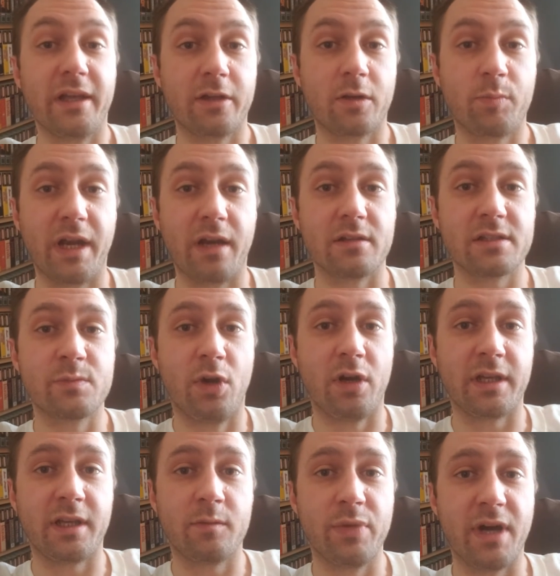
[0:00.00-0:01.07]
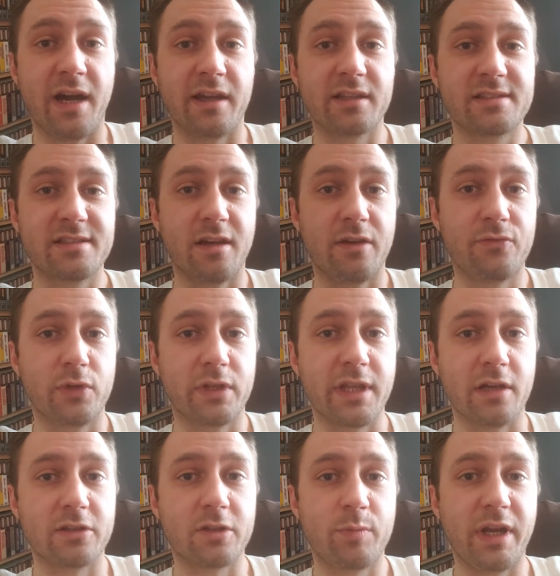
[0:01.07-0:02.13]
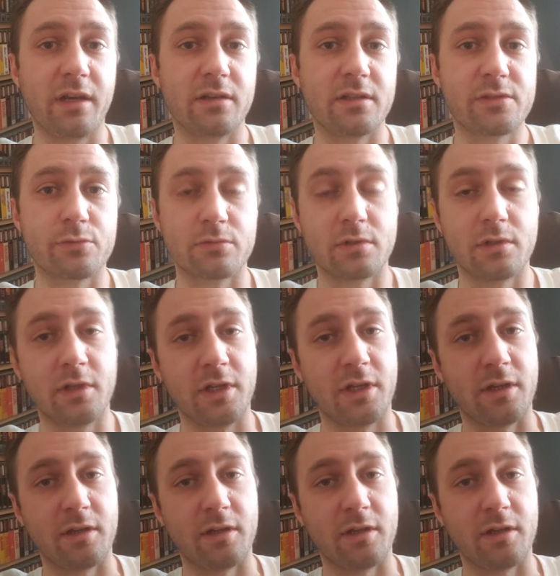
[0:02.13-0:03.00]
away their parents' money and buying stuff without their parents'